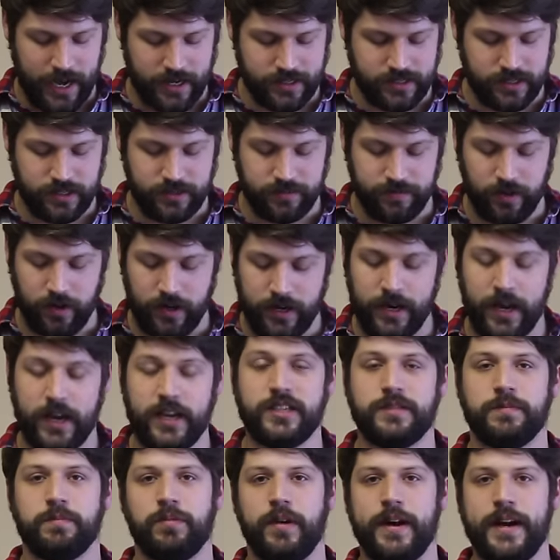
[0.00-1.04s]
has this very
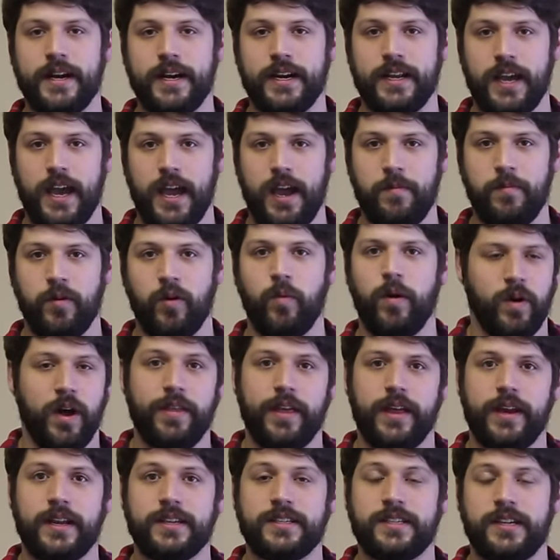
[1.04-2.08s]
nice braided cable. While
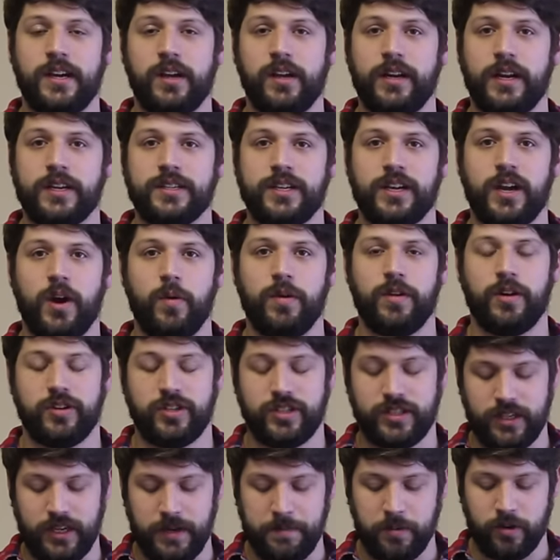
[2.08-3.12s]
that necessarily doesn't go with our
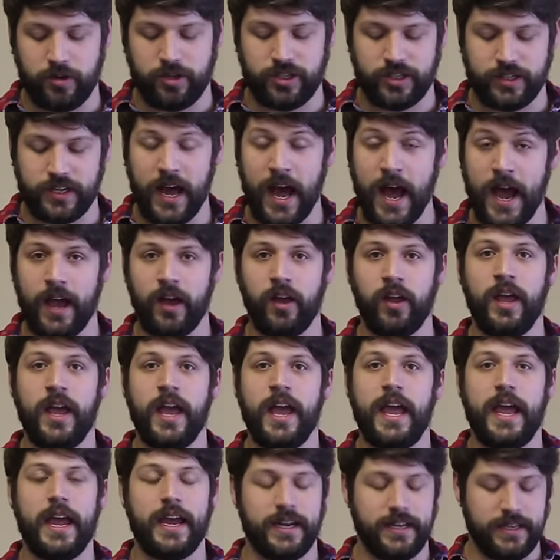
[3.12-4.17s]
sleeper style,
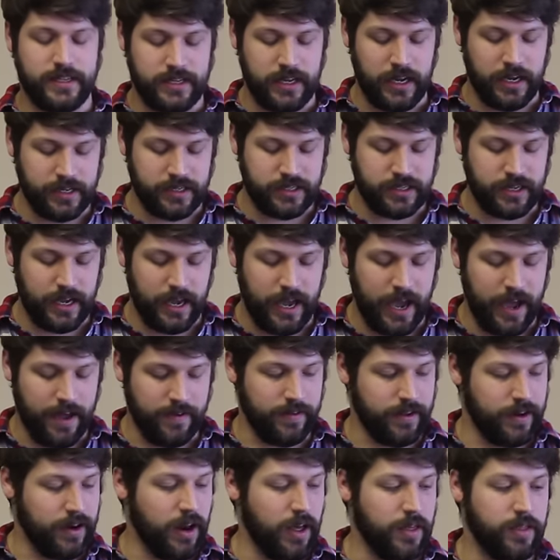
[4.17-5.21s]
it does
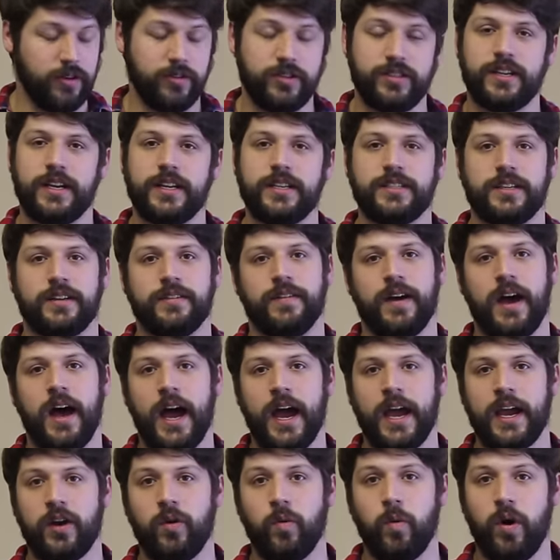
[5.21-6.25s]
have another sense of
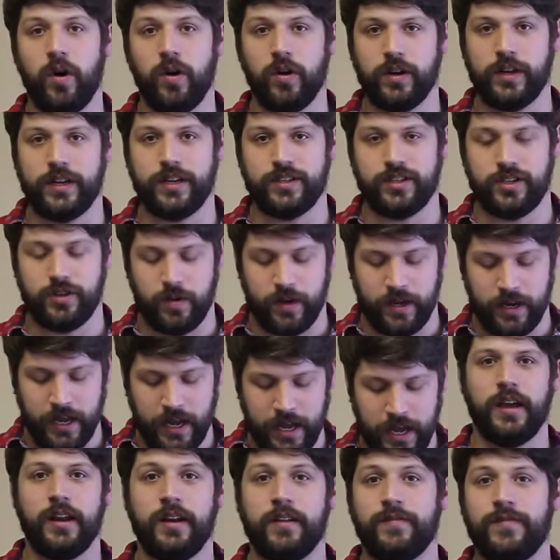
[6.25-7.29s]
high quality to it.
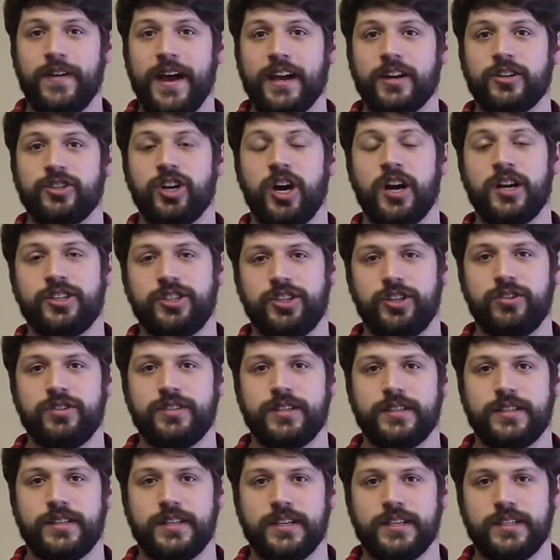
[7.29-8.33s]
And in fact, Josh
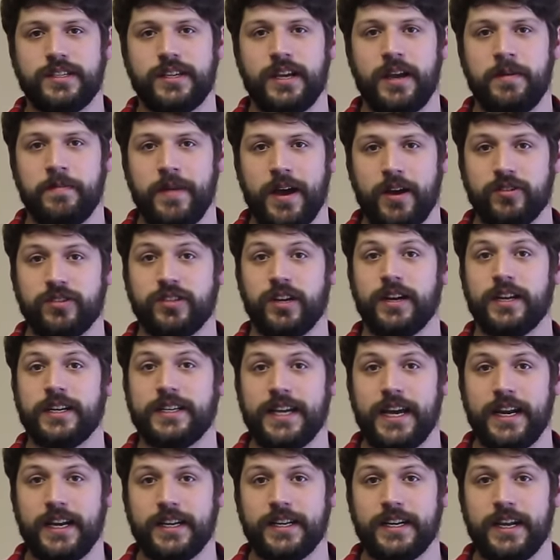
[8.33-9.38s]
uses this same mouse on a
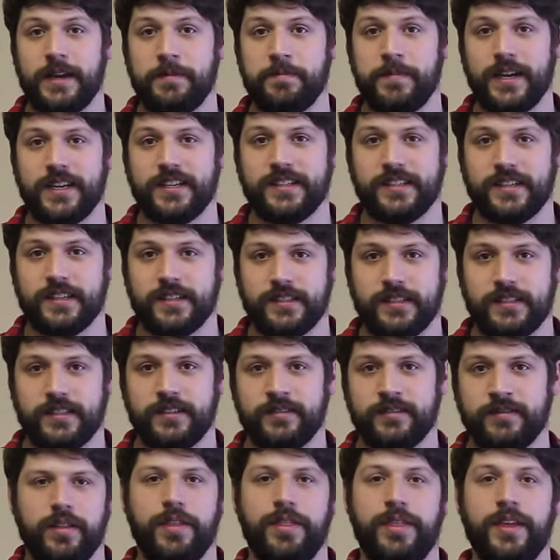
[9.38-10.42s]
day-to-day -day basis
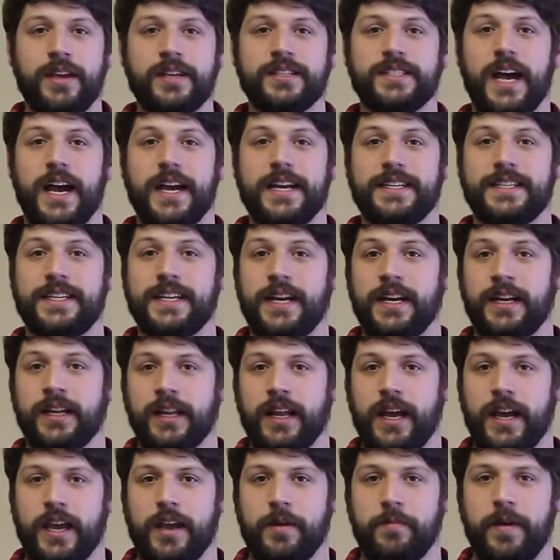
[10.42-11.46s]
the things I didn't
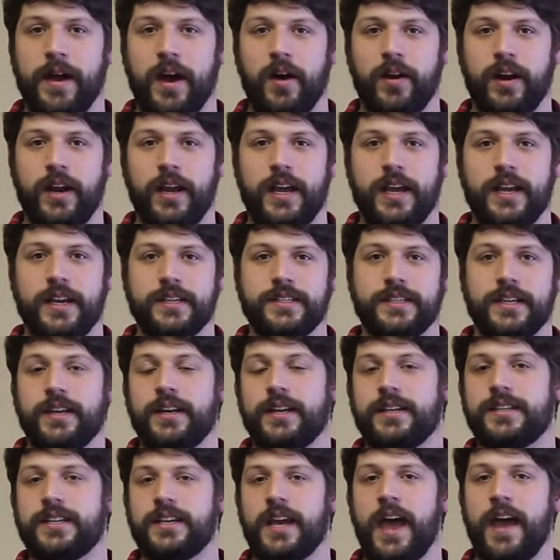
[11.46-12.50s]
like about it is it
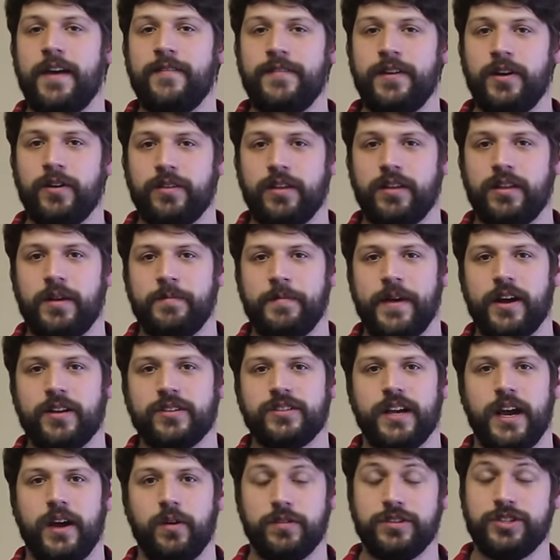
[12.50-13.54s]
is heavier than the
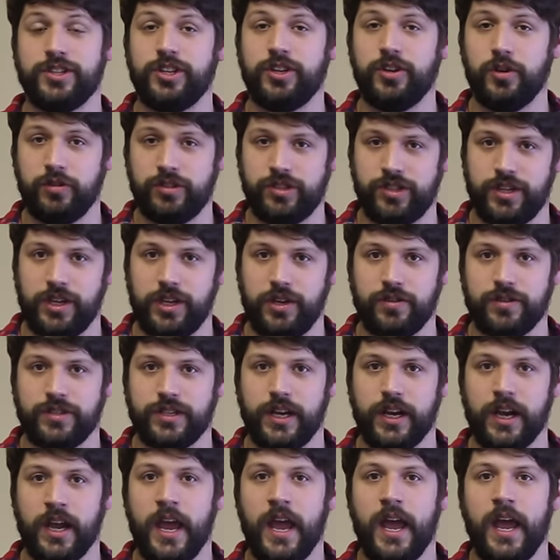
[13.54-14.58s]
mouse I was used to
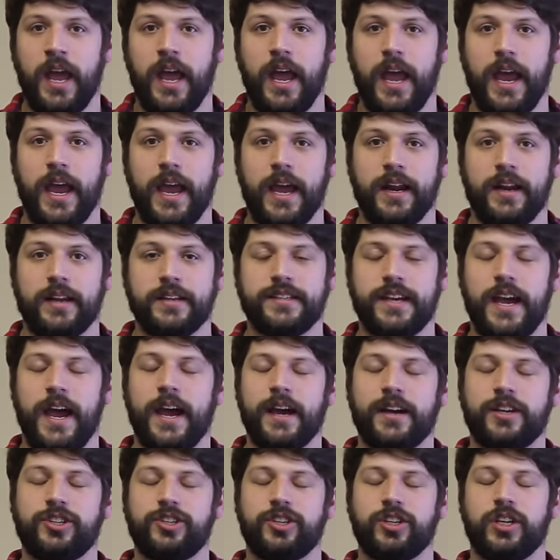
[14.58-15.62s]
using and it's
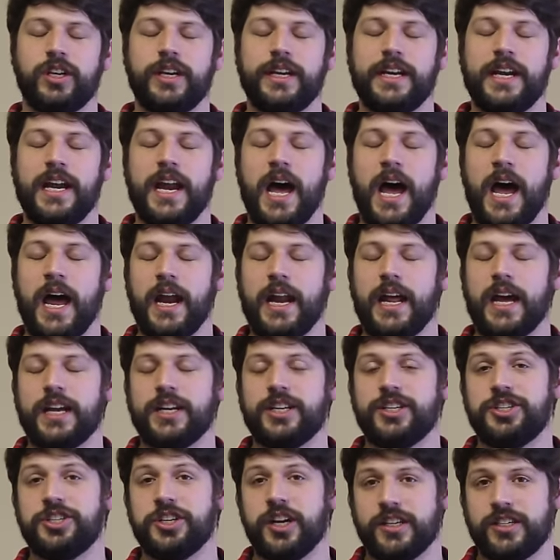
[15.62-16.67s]
actually not
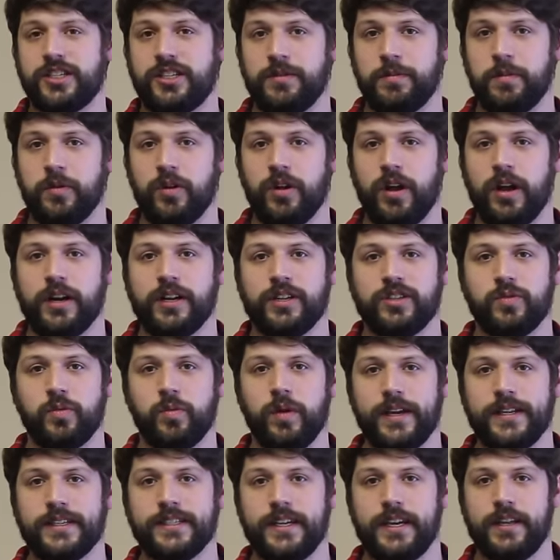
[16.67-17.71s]
adjustable on its
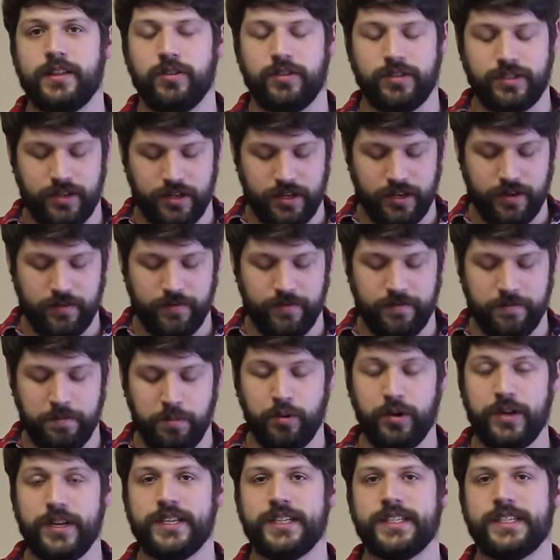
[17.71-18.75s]
weights either. It's a
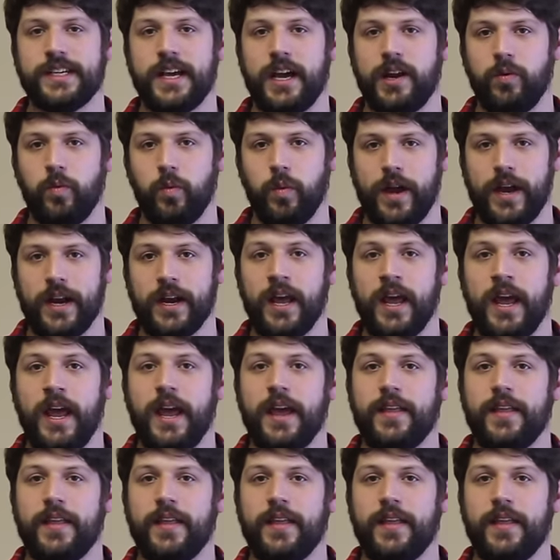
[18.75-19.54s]
preset weight.